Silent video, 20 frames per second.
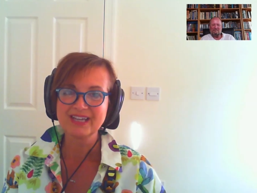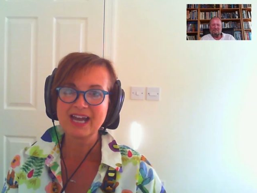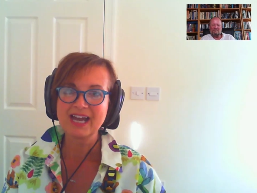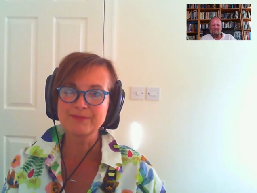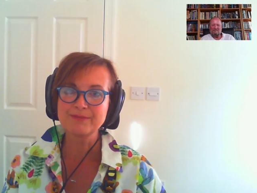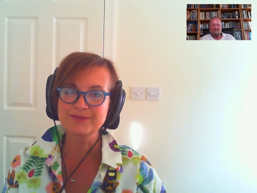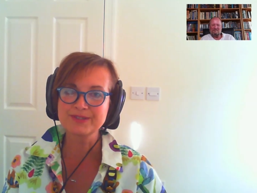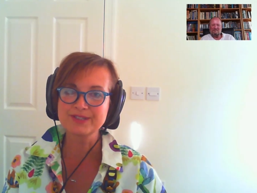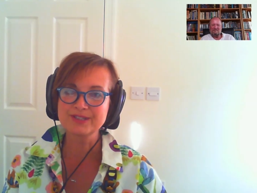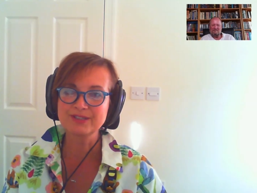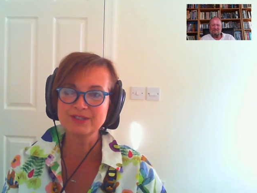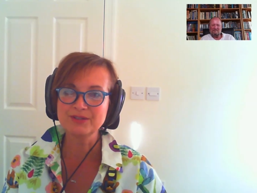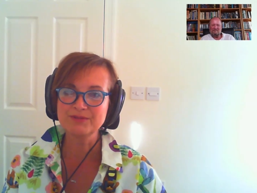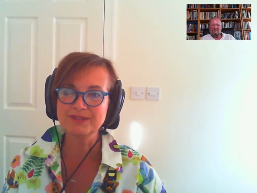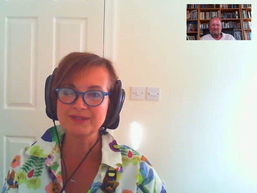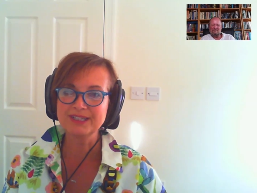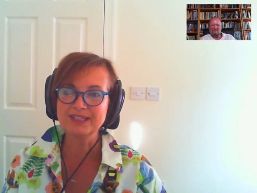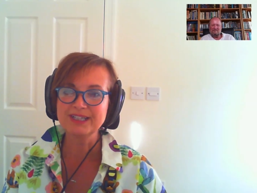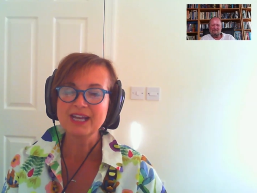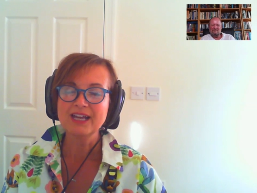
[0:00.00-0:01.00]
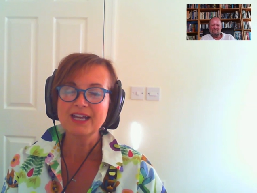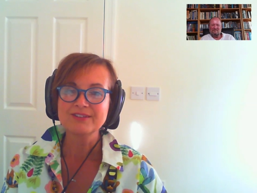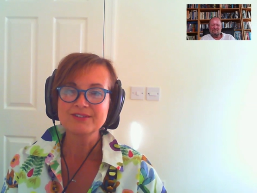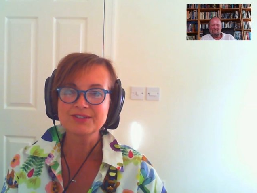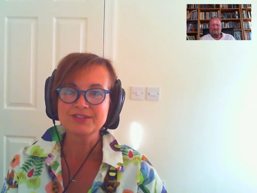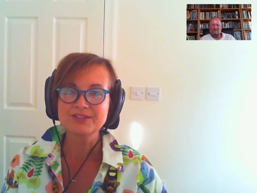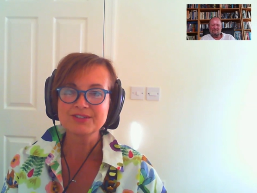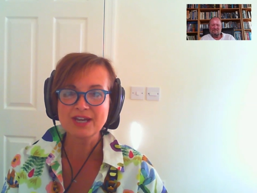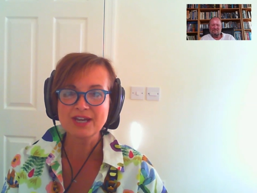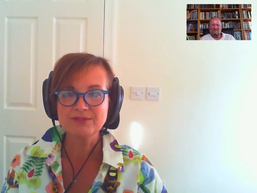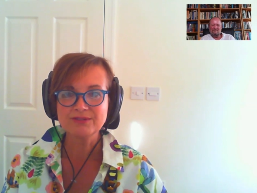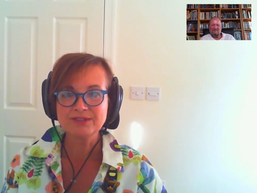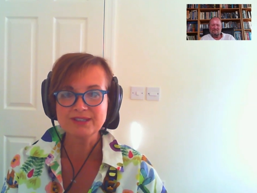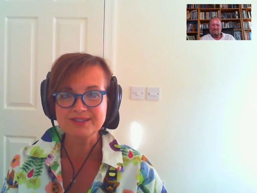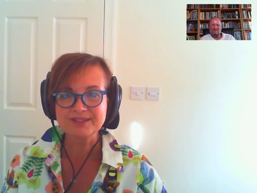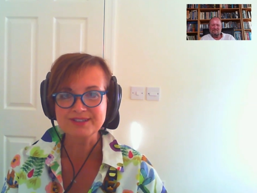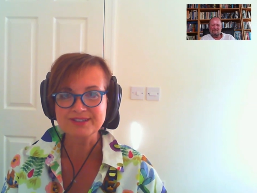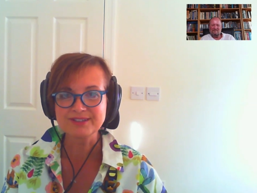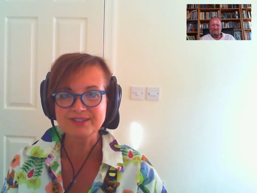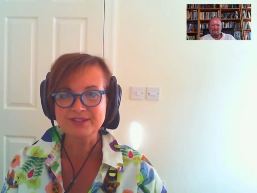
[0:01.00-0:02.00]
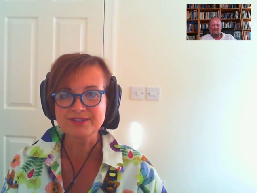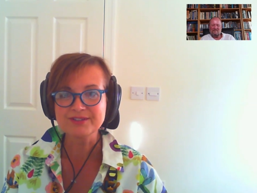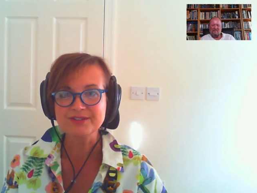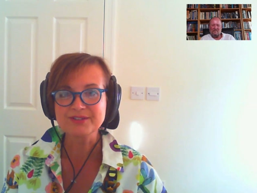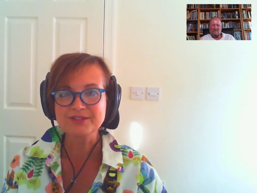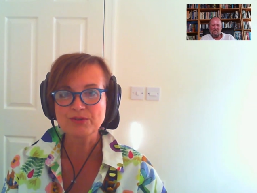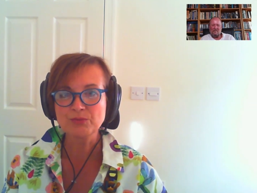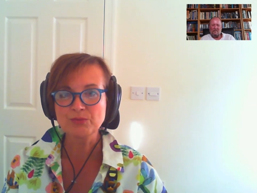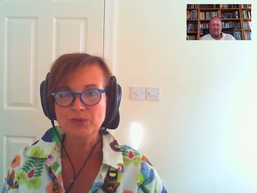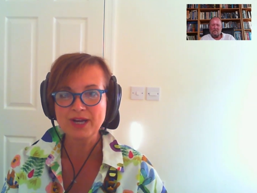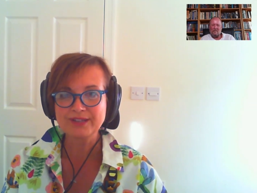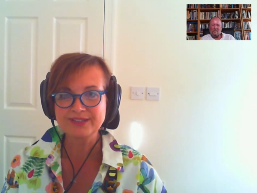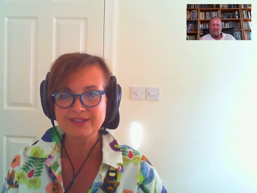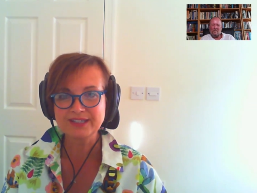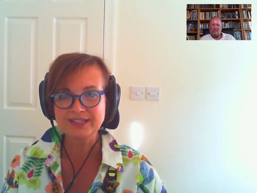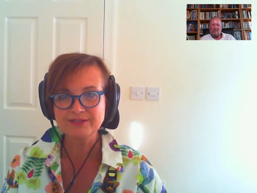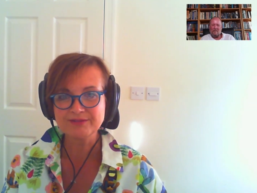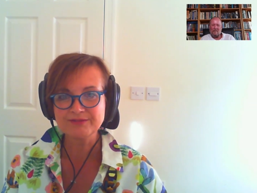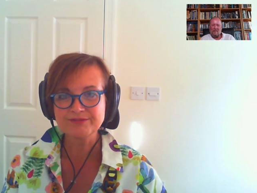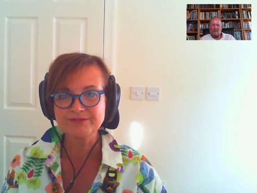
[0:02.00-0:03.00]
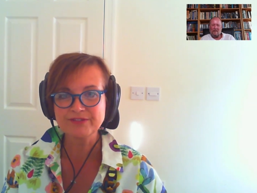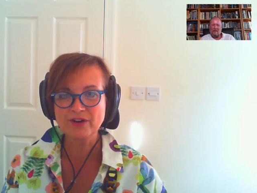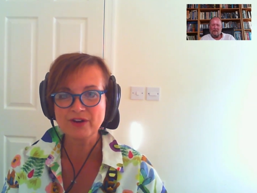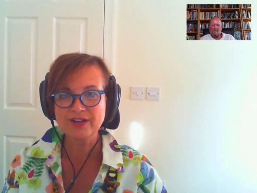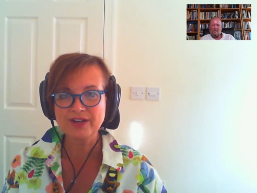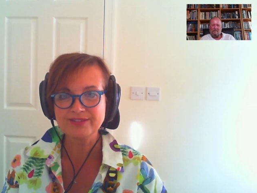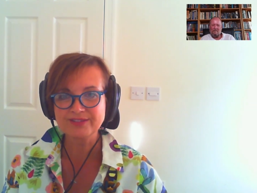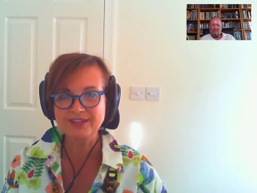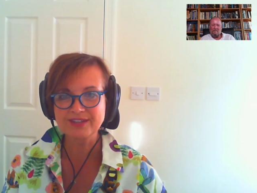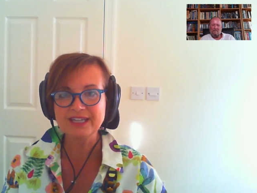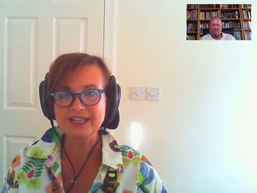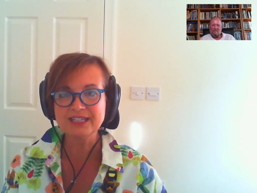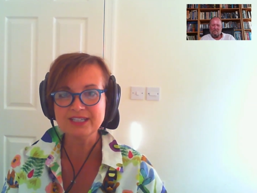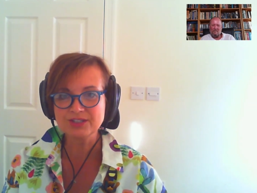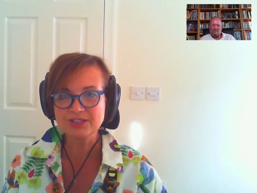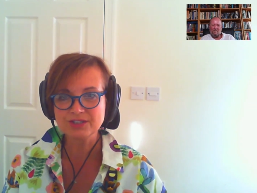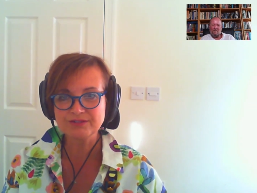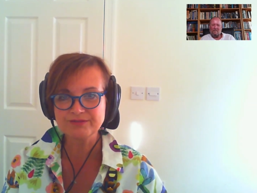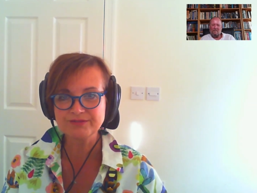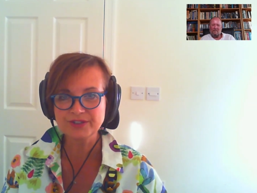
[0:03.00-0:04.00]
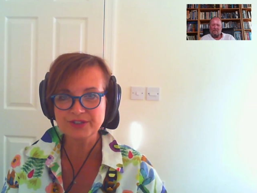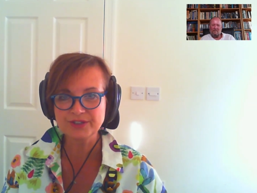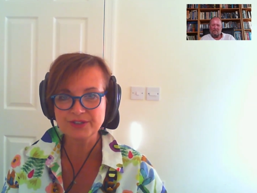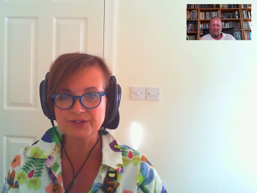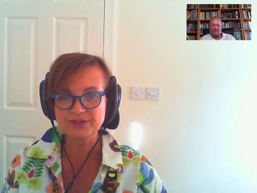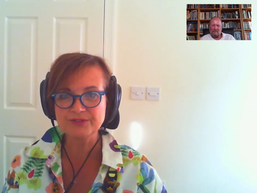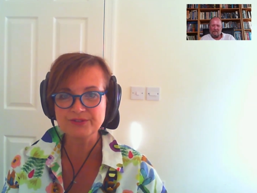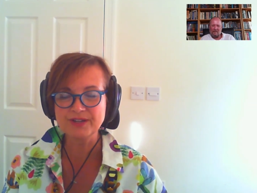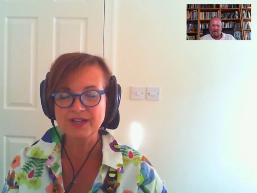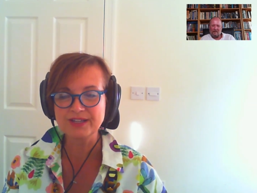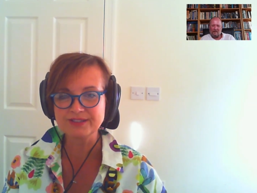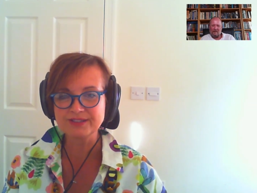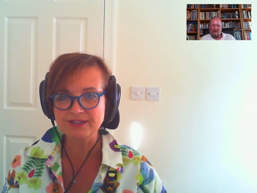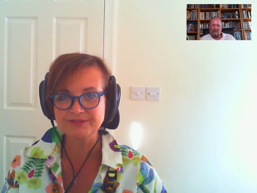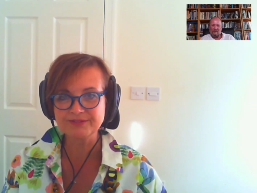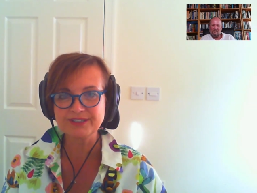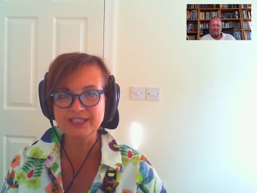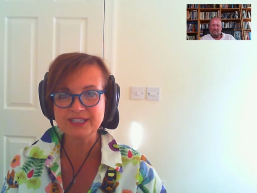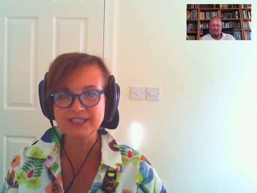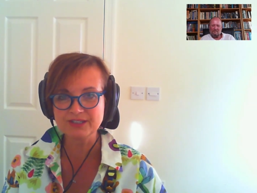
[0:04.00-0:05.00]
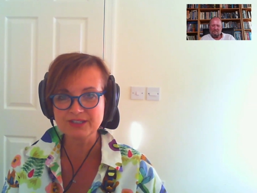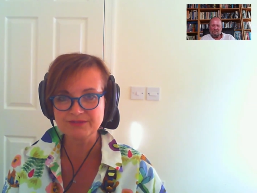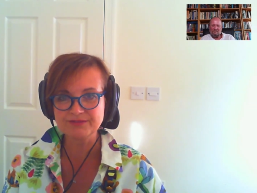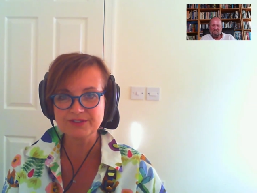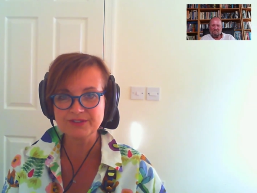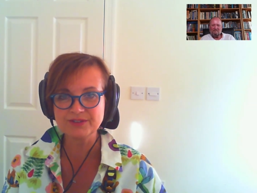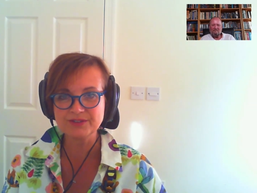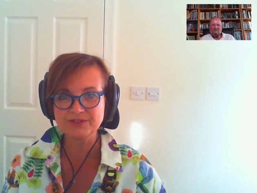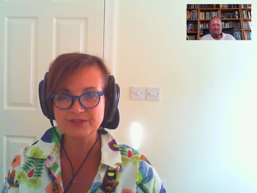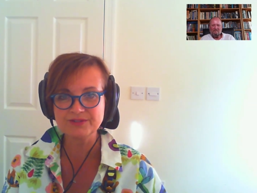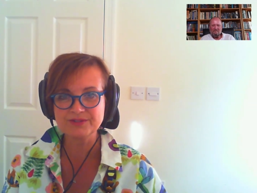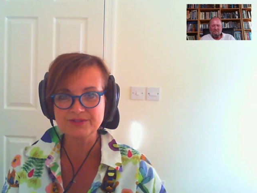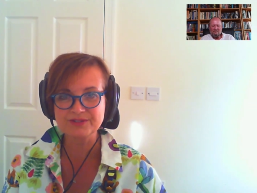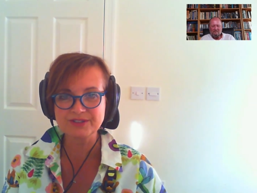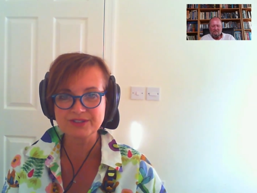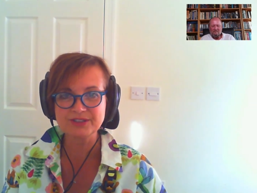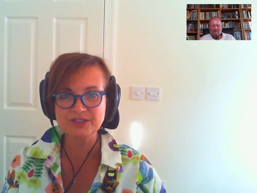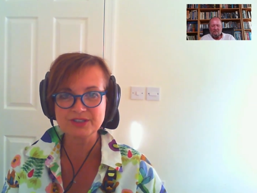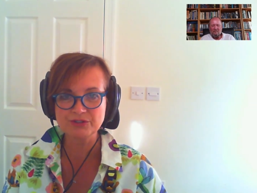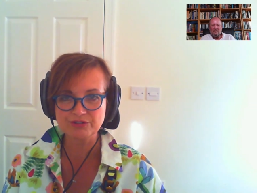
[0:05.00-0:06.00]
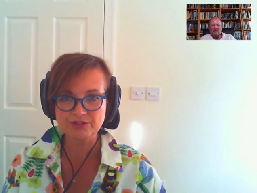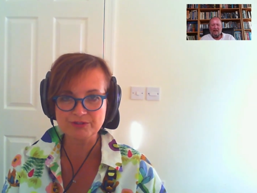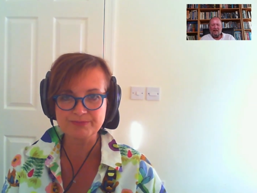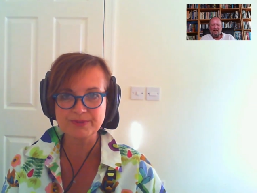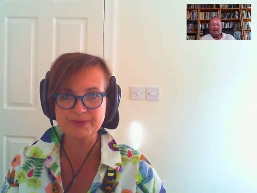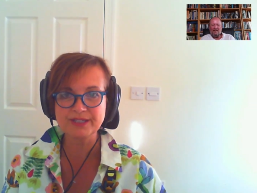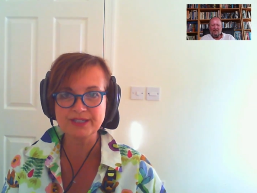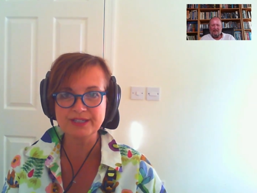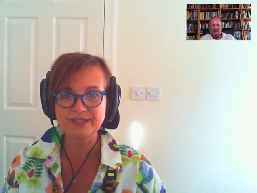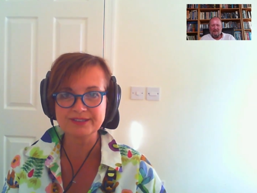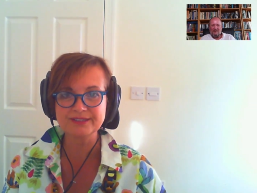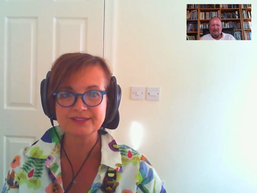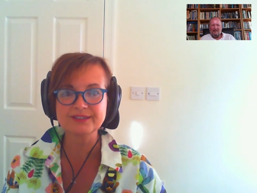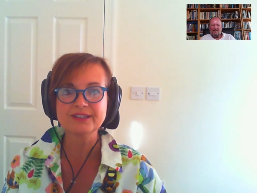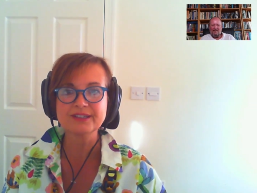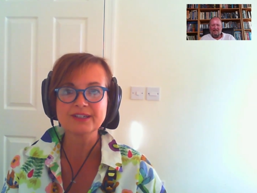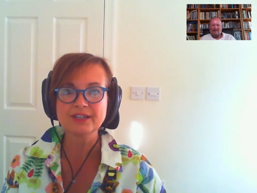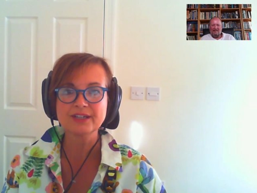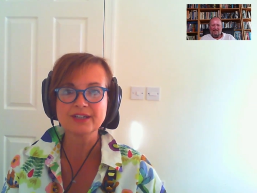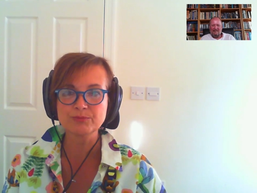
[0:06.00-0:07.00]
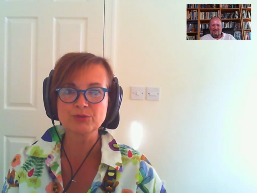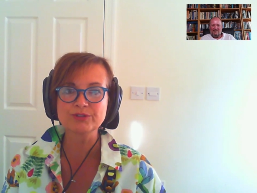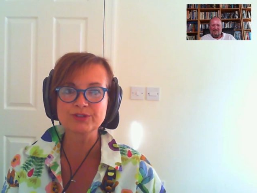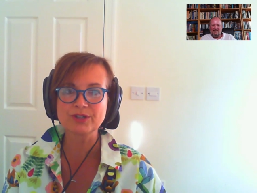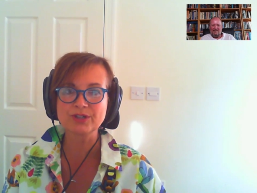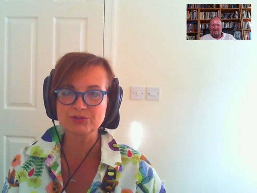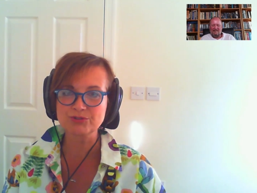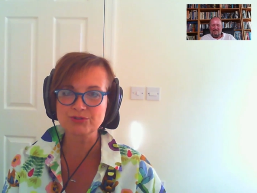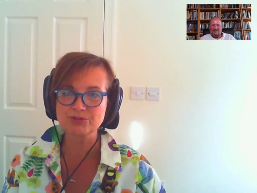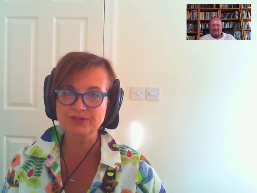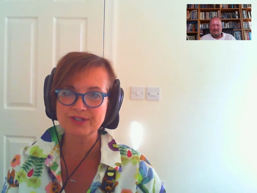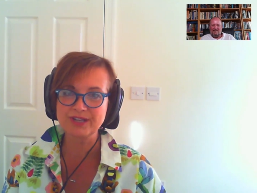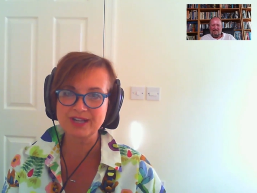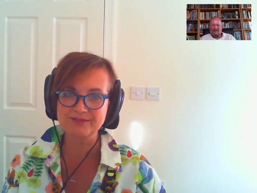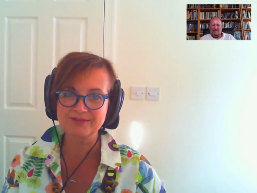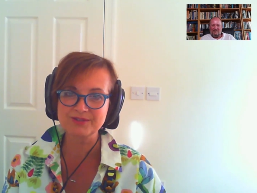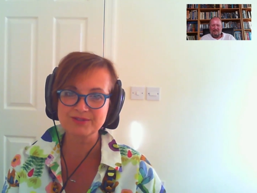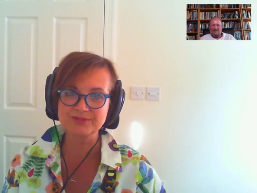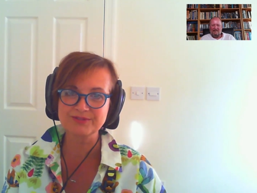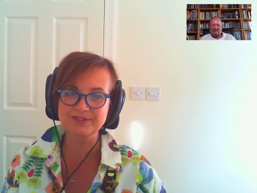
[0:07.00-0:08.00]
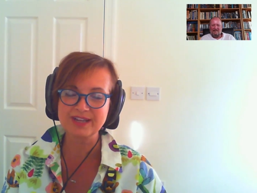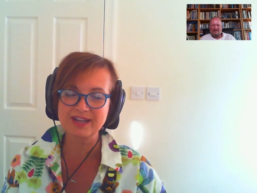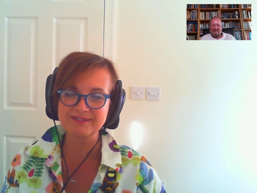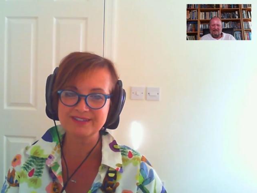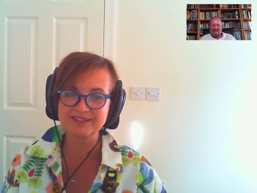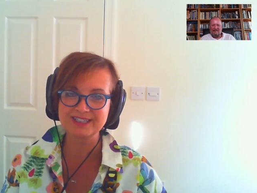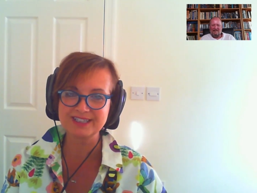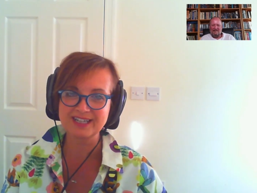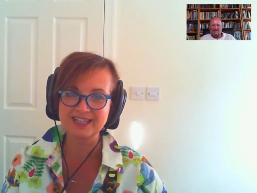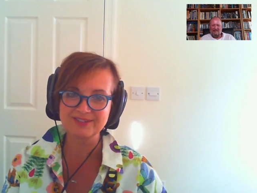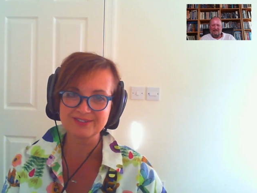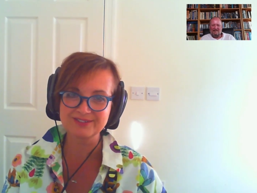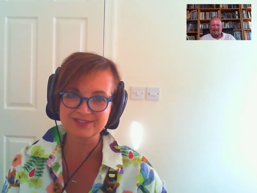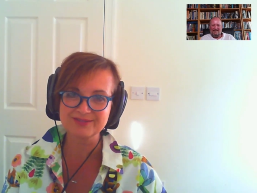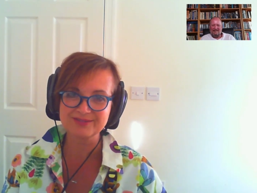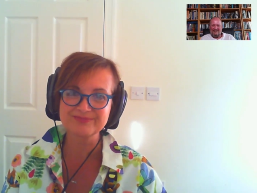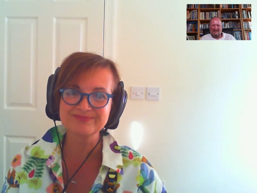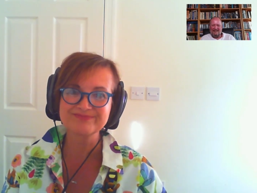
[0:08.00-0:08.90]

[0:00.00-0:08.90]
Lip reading: Absolutely. Tell listeners where they can find that interview and other interviews that the European Arboricultural Council carried out.